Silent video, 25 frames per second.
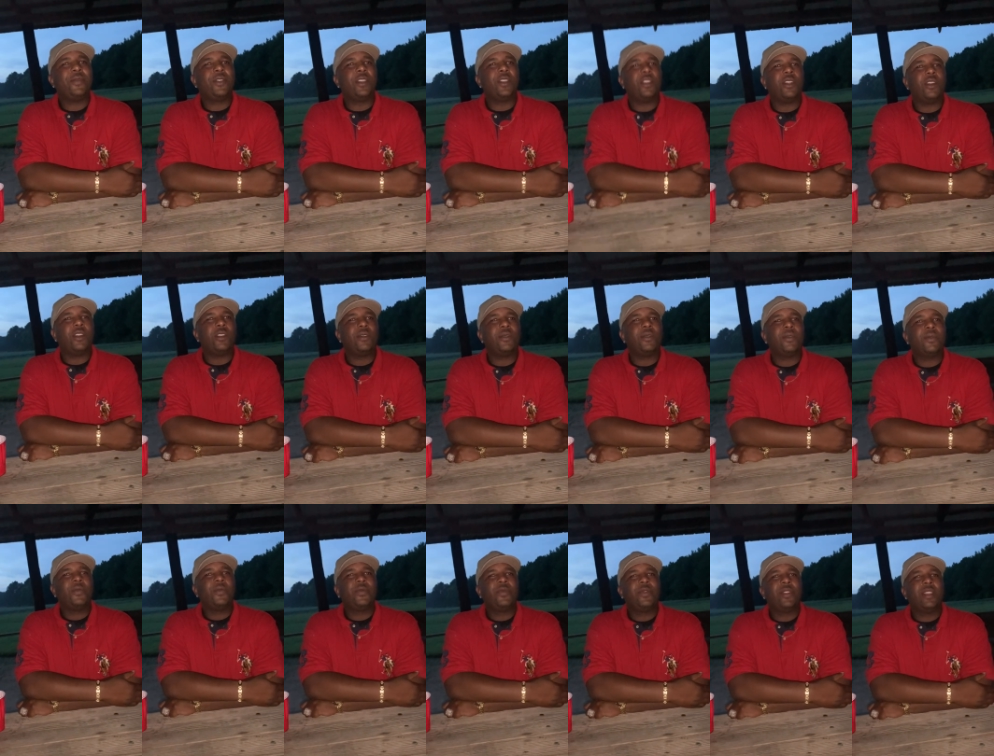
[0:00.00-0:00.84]
You know,
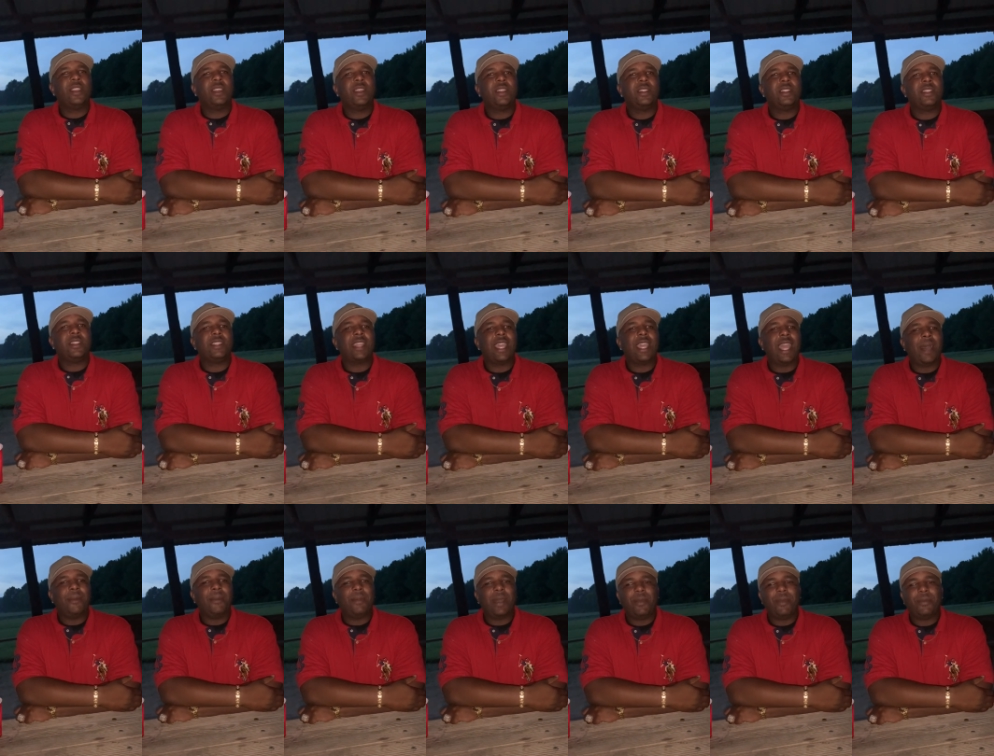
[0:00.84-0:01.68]
today
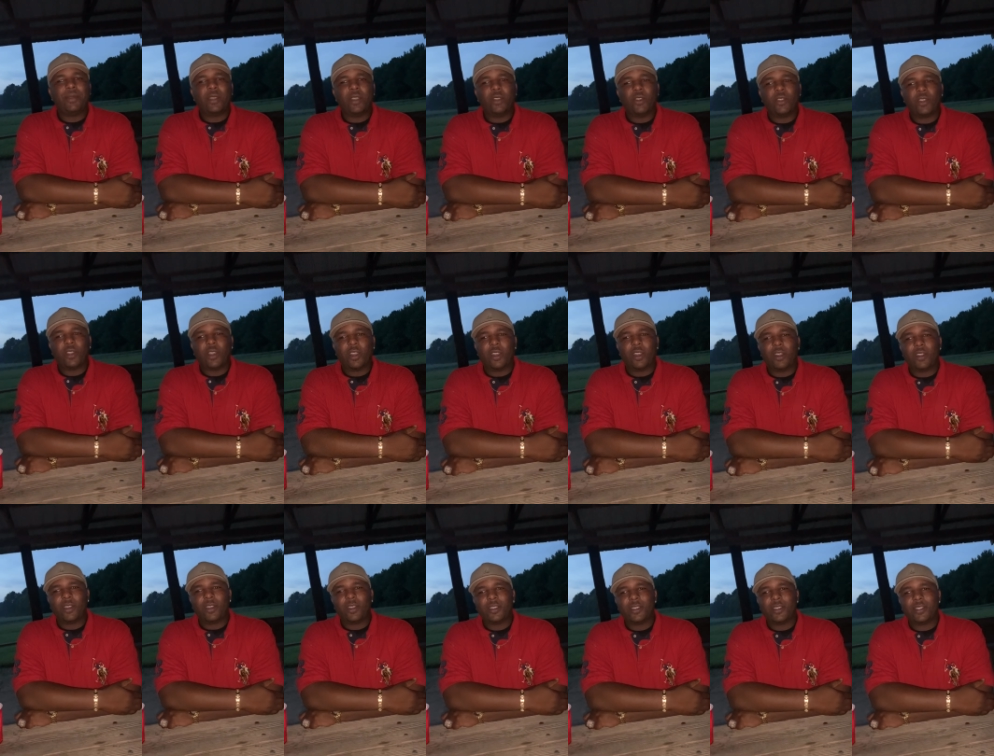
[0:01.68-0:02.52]
I might be on
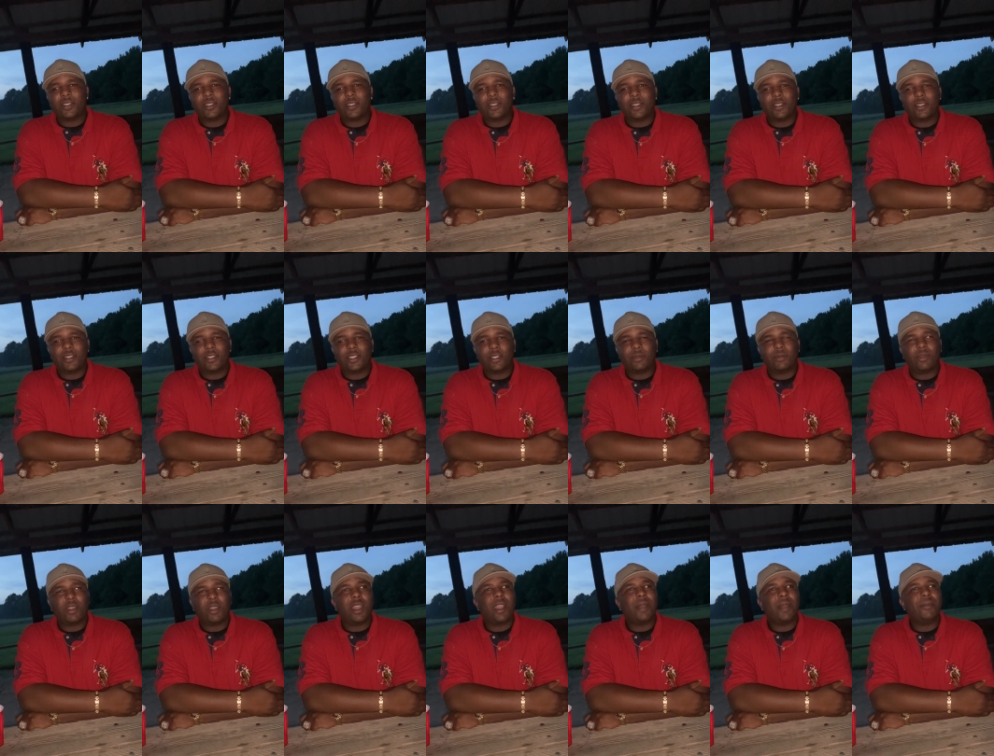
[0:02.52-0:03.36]
cars,
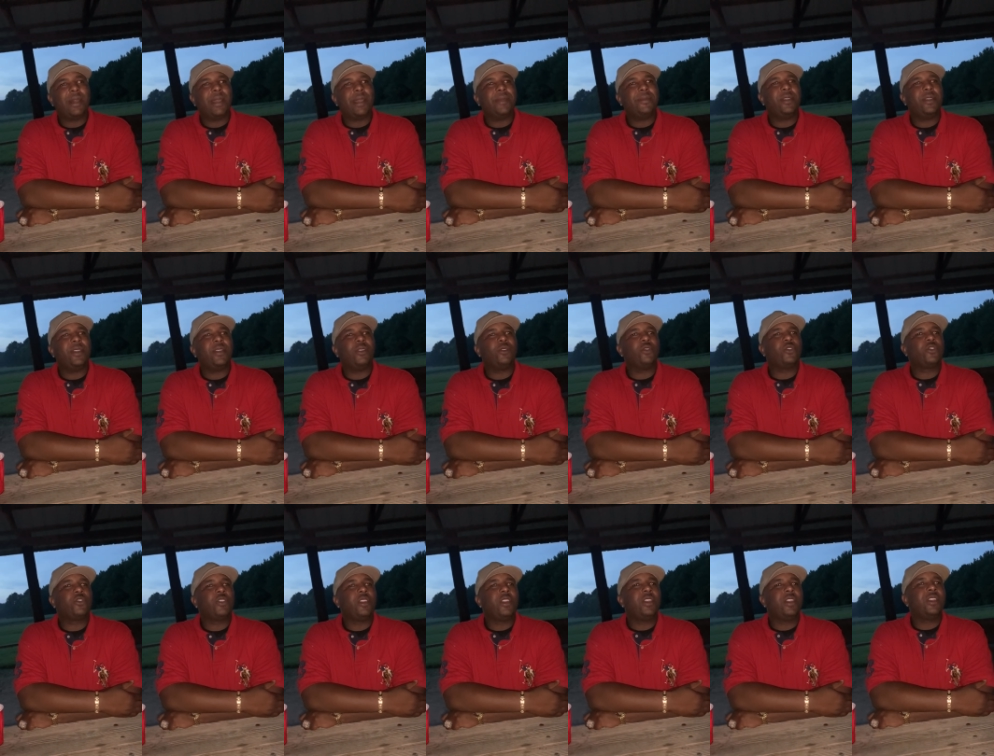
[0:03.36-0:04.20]
tomorrow I might be on
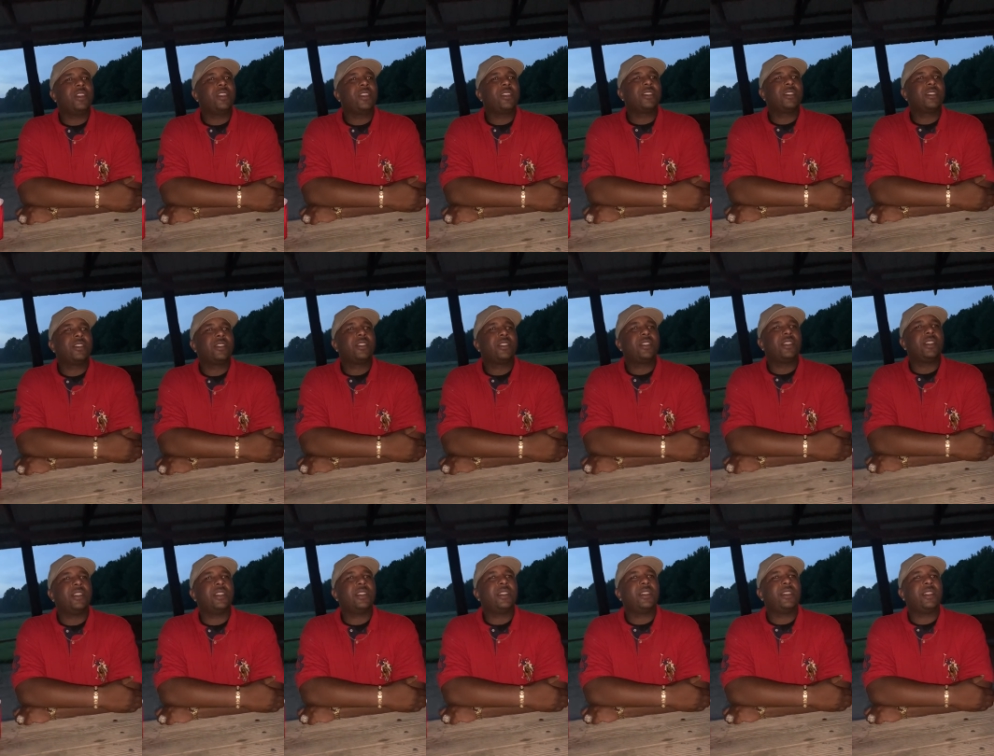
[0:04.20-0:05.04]
trucks,
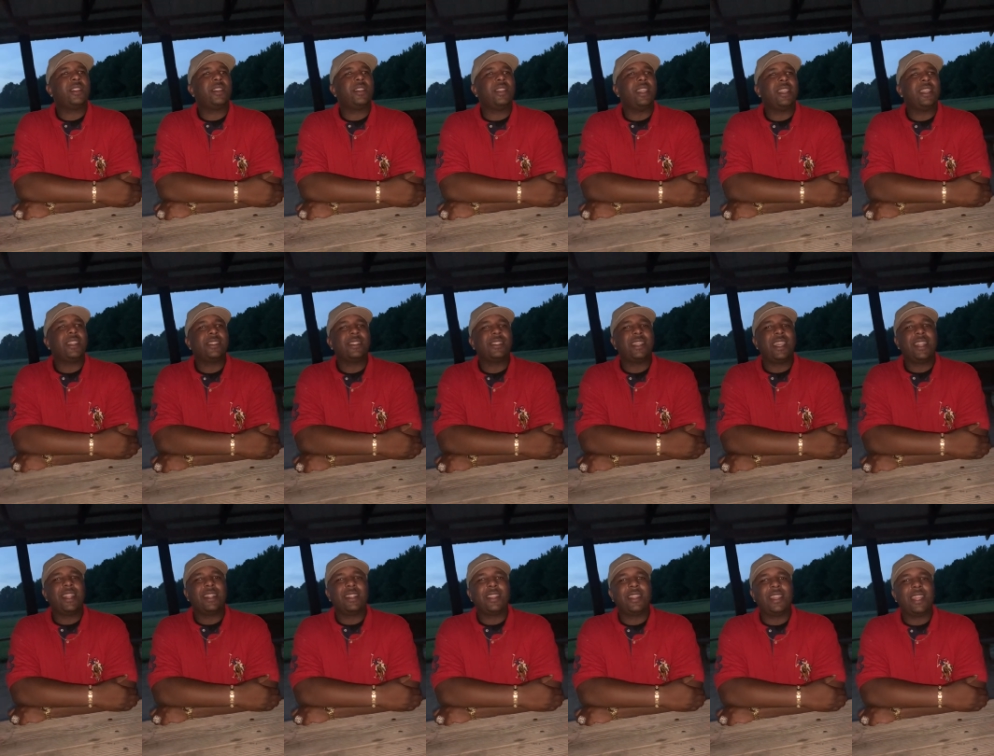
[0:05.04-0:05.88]
to the next day
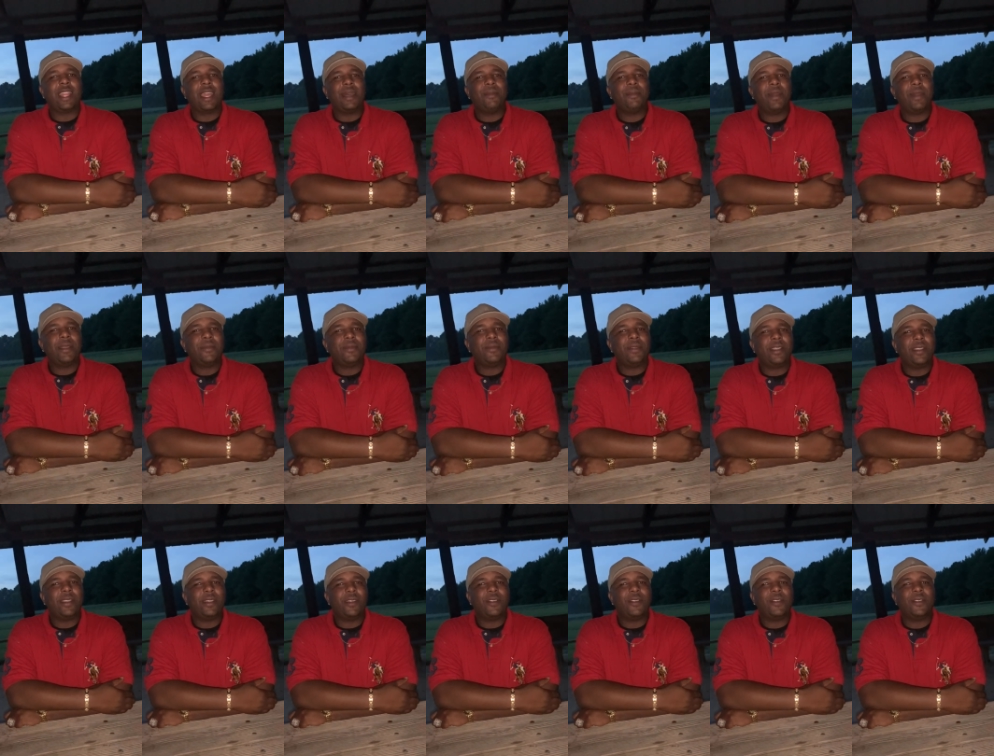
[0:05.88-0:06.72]
after that I might
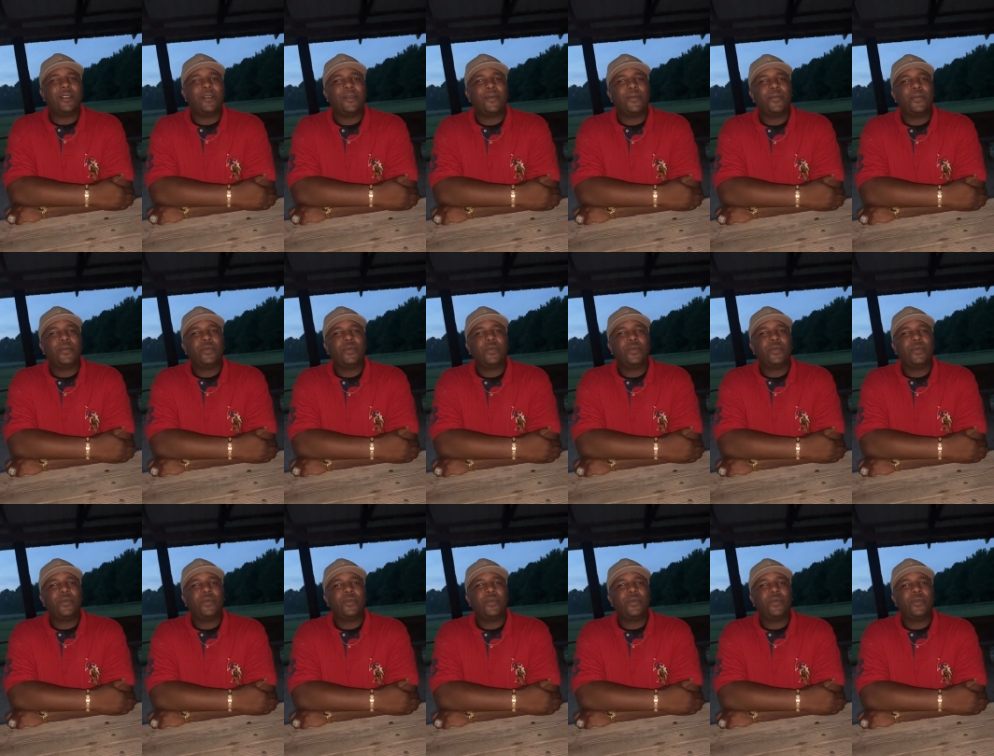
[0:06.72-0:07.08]
be on